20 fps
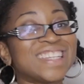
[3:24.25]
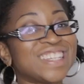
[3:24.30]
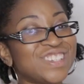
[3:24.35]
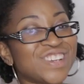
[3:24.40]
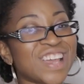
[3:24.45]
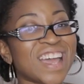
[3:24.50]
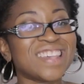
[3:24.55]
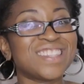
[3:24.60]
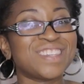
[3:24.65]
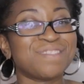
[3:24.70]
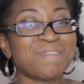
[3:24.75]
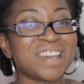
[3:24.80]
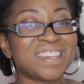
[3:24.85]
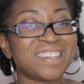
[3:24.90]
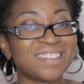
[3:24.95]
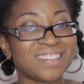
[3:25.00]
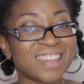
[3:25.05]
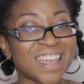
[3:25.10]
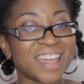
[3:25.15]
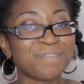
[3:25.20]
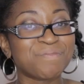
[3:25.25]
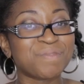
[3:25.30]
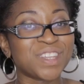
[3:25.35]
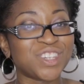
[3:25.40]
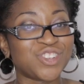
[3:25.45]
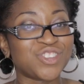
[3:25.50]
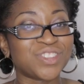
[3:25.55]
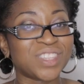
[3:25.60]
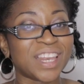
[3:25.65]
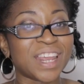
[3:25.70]
Did you guys see my snake
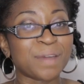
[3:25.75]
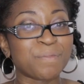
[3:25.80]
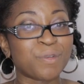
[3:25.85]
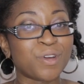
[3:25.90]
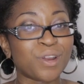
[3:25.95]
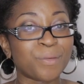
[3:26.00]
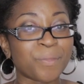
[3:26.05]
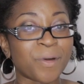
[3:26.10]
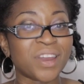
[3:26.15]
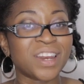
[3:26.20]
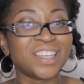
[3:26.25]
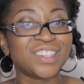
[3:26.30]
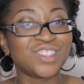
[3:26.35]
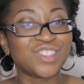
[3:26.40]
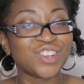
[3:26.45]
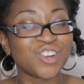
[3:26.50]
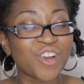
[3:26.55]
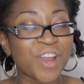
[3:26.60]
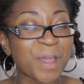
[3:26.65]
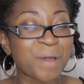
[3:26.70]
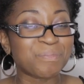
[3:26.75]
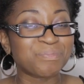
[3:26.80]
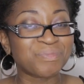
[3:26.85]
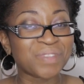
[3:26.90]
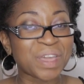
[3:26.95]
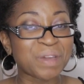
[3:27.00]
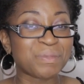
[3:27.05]
picture that I put up on Instagram?